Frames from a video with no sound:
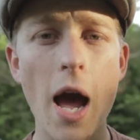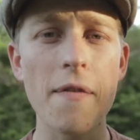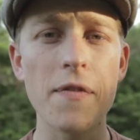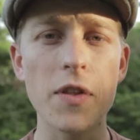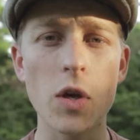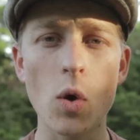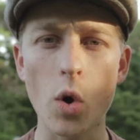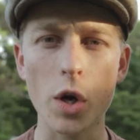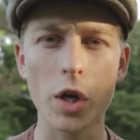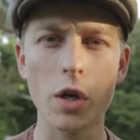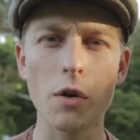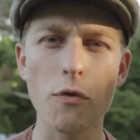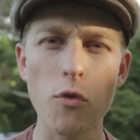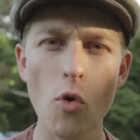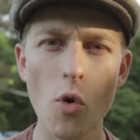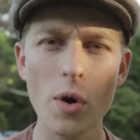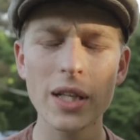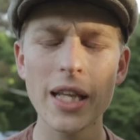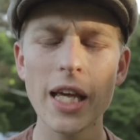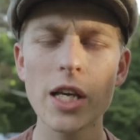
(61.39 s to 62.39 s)
on the Orca
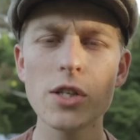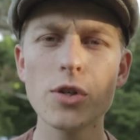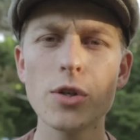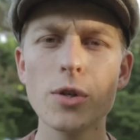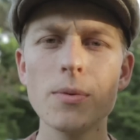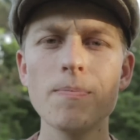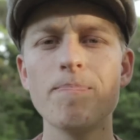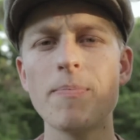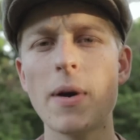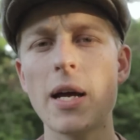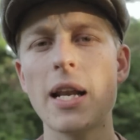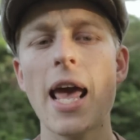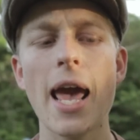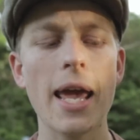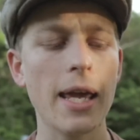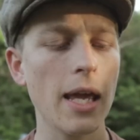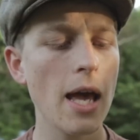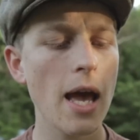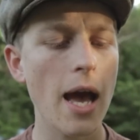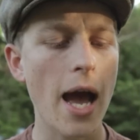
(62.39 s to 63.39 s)
4 laser, but
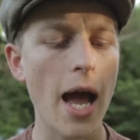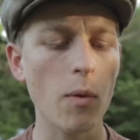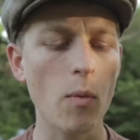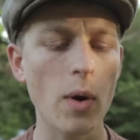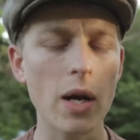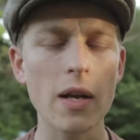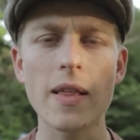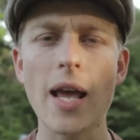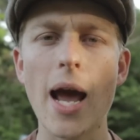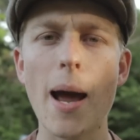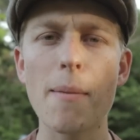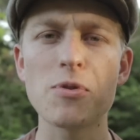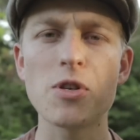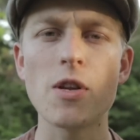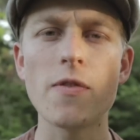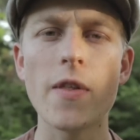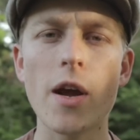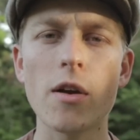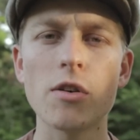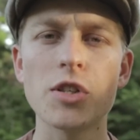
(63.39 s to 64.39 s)
hey, I wanted the
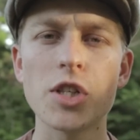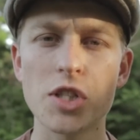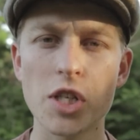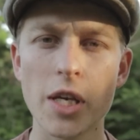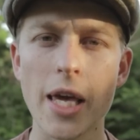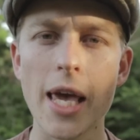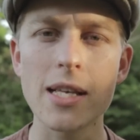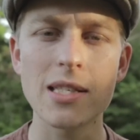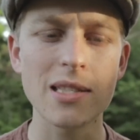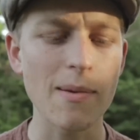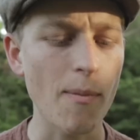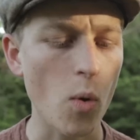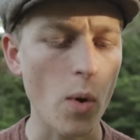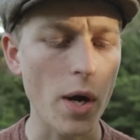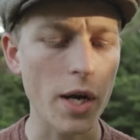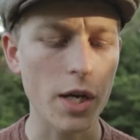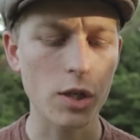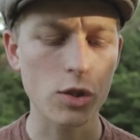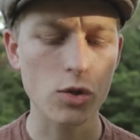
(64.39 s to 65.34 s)
option there just in case someone wanted